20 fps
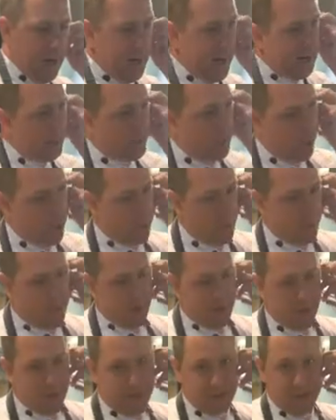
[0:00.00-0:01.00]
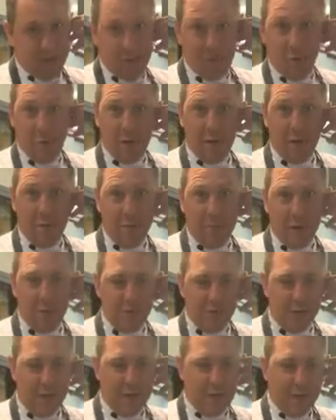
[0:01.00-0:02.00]
at home I was cooking beef
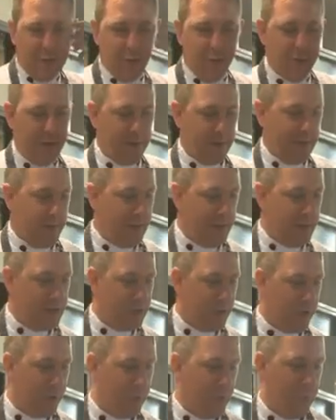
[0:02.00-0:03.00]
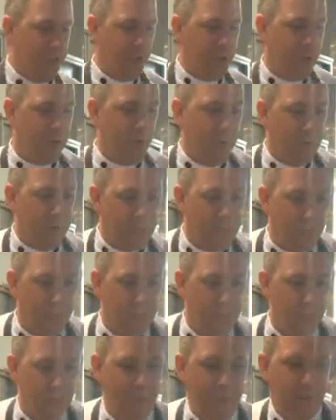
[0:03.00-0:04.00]
cheek with risotto, mushroom
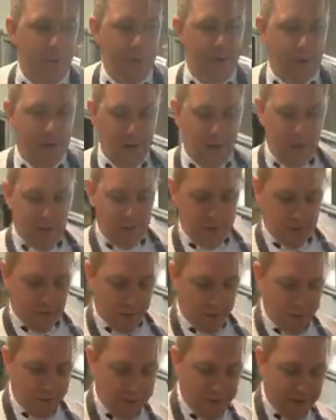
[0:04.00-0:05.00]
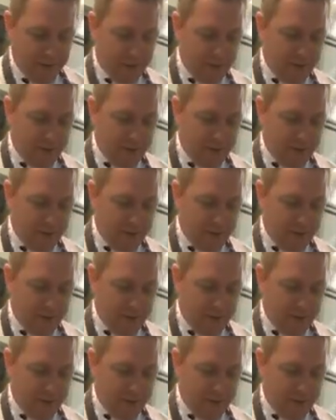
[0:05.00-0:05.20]
risotto. So I made